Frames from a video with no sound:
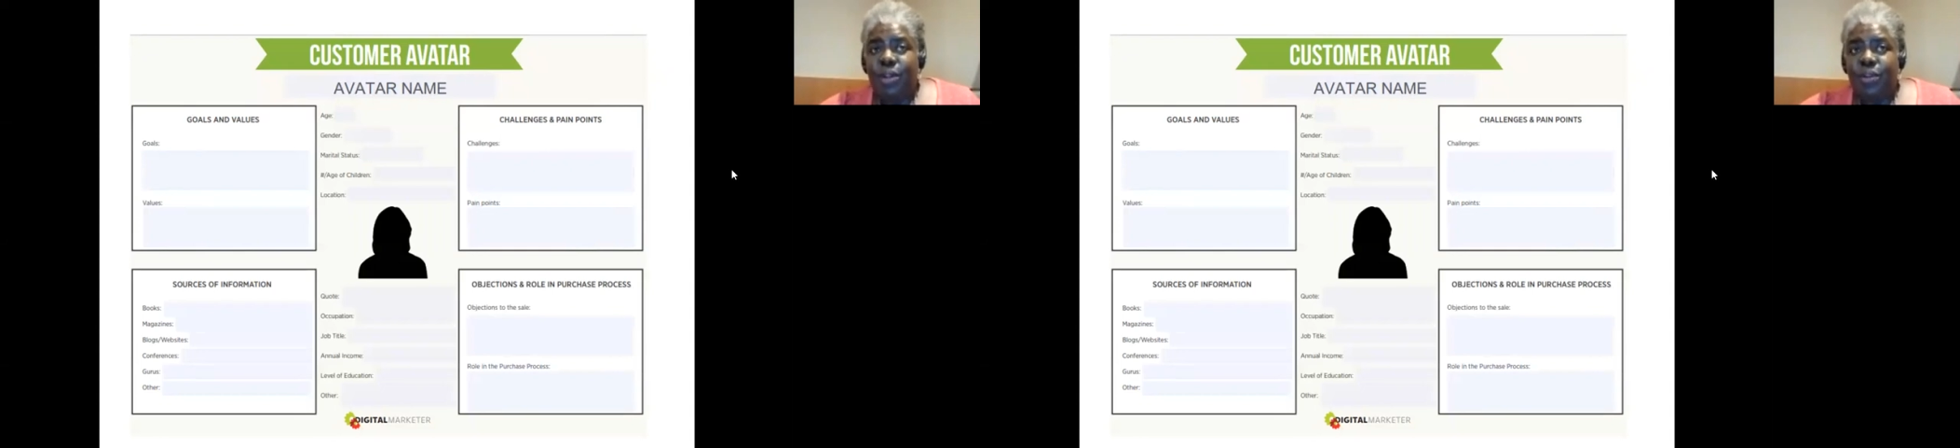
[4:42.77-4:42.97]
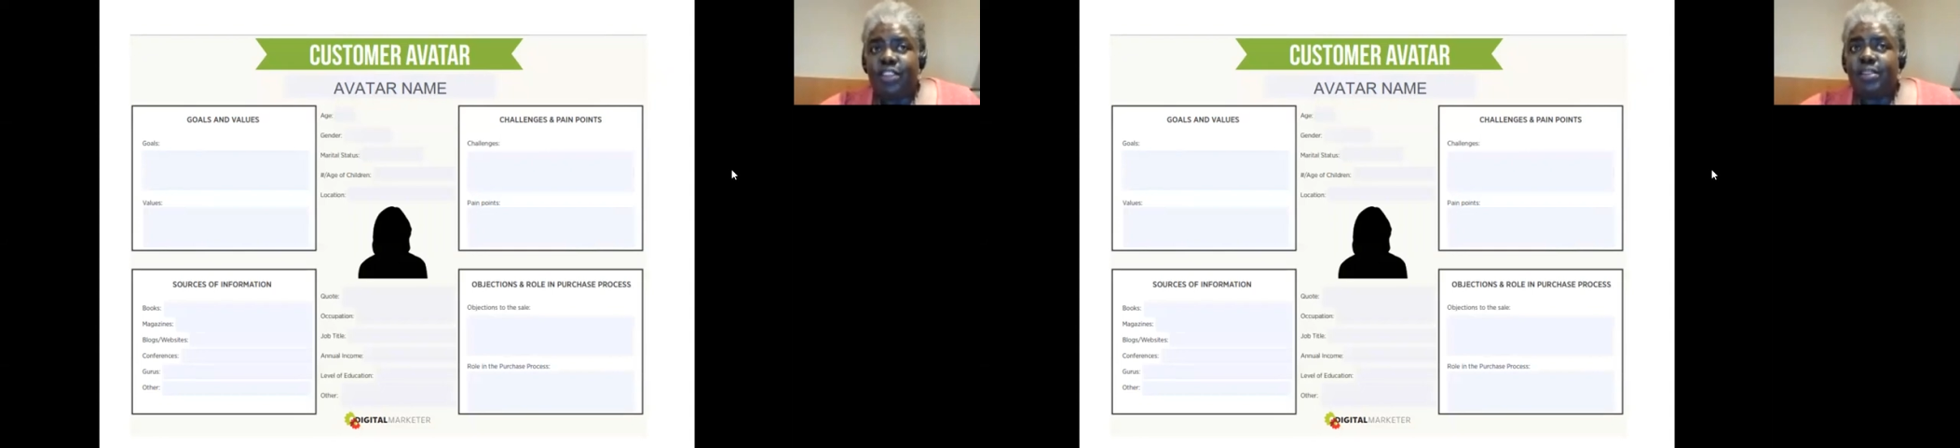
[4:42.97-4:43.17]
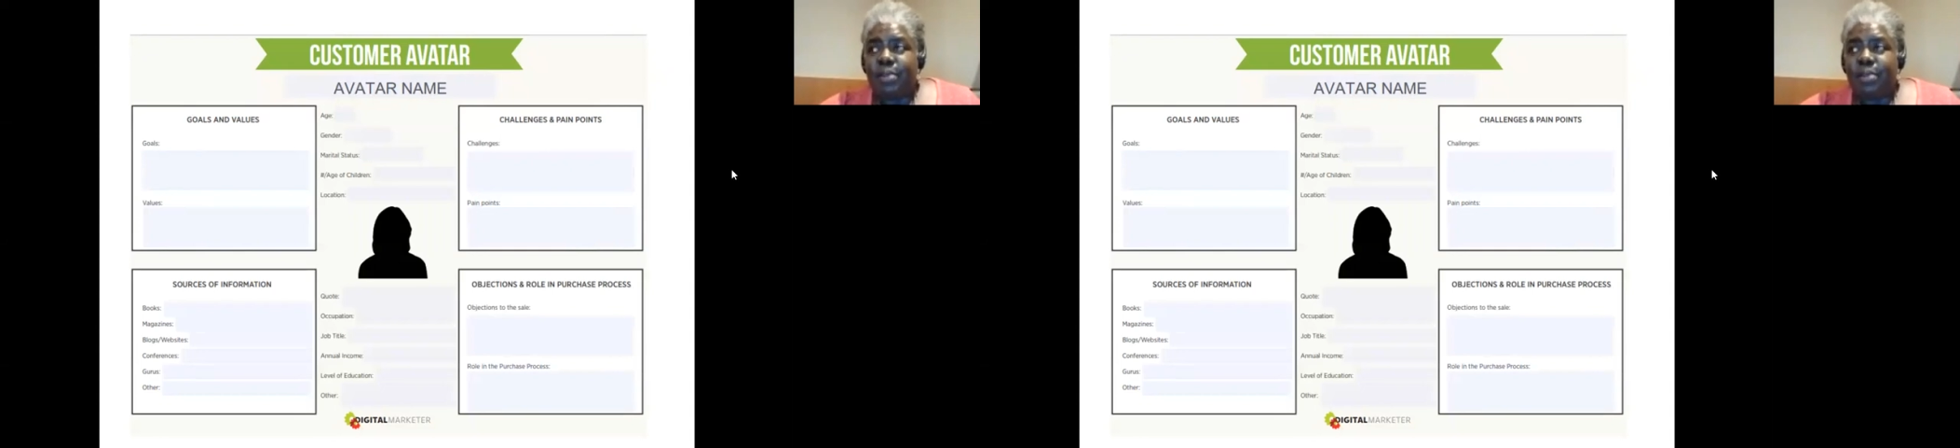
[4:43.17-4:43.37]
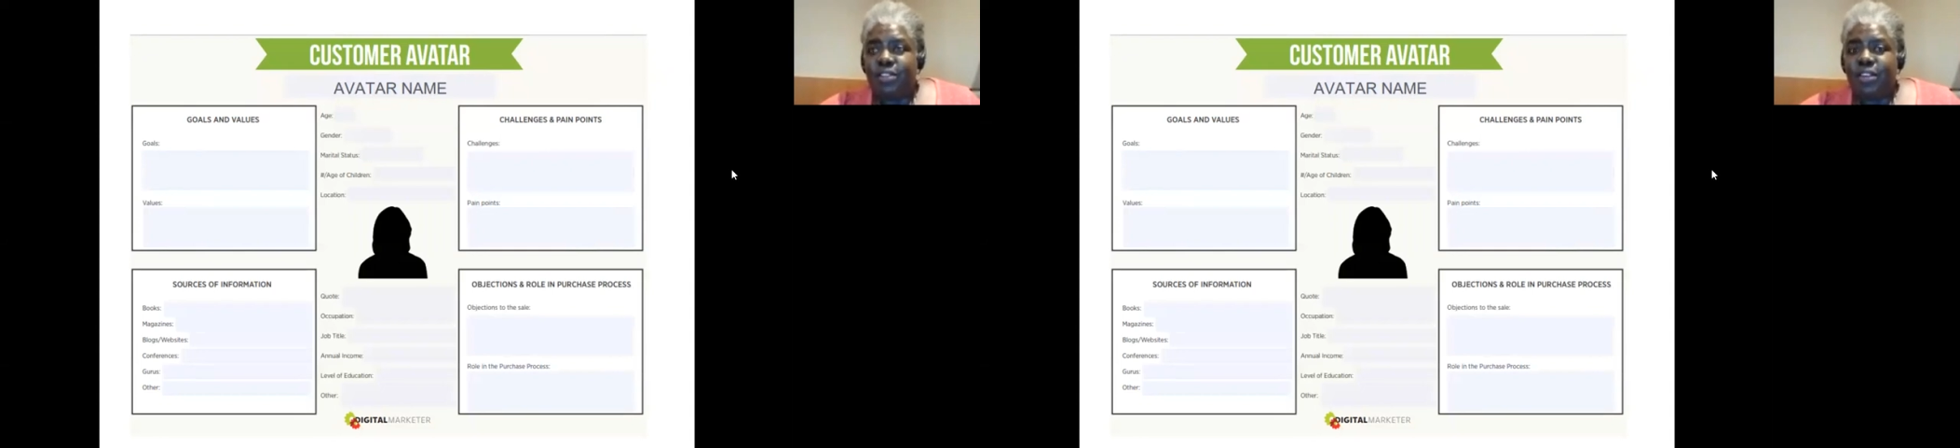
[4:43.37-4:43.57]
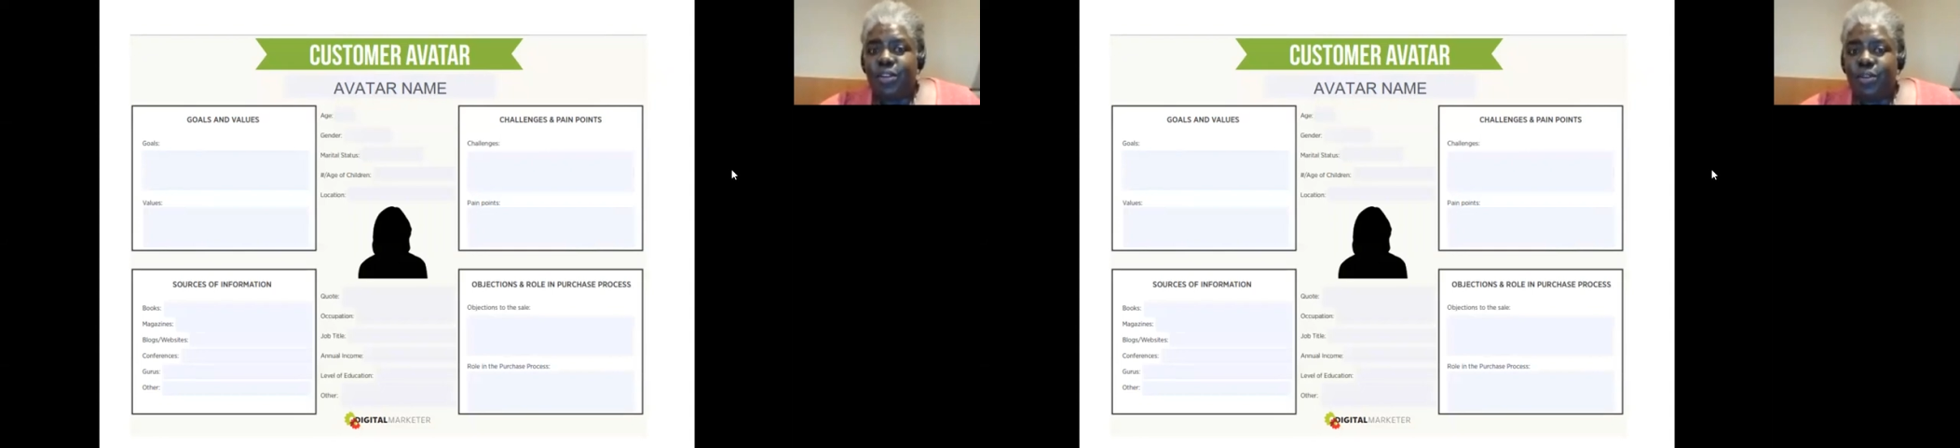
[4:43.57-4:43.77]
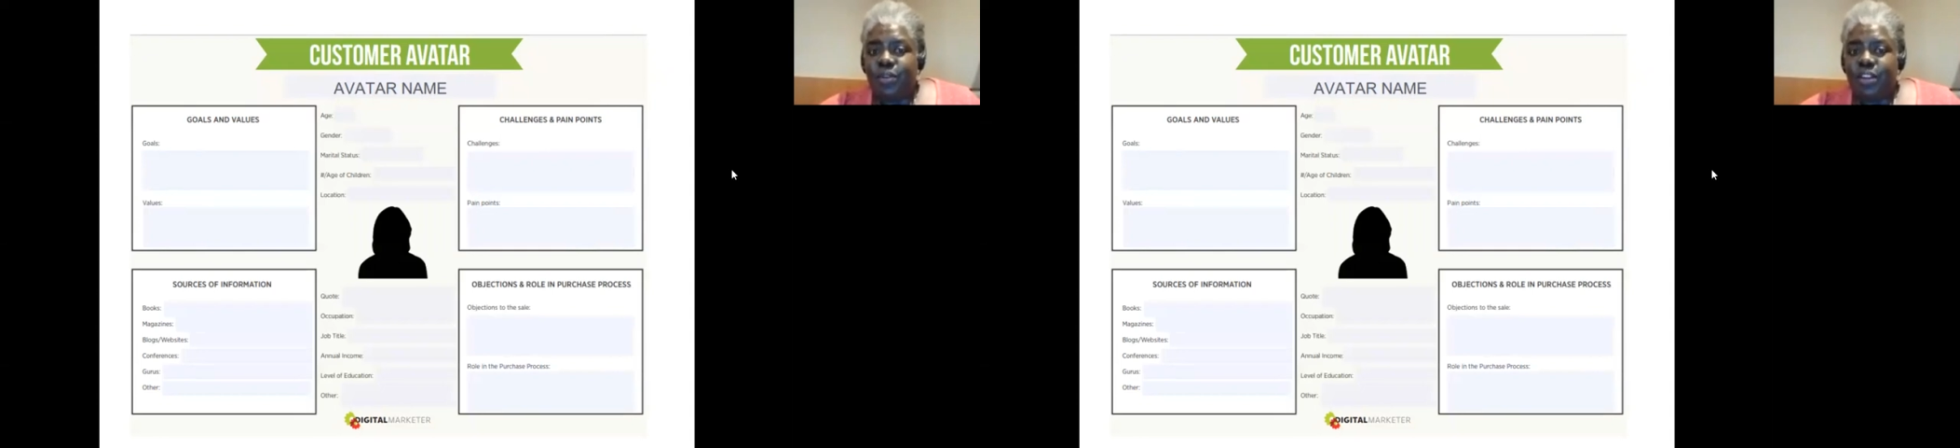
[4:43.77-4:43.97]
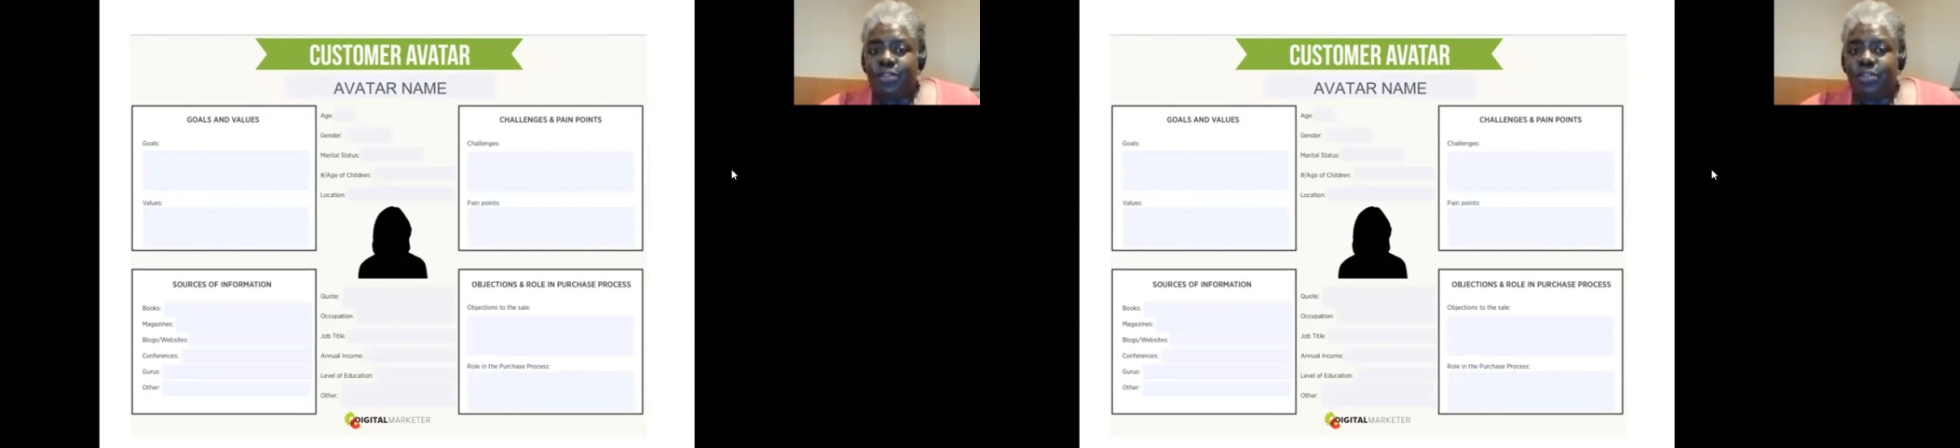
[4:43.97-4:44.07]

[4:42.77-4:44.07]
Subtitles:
who is the person who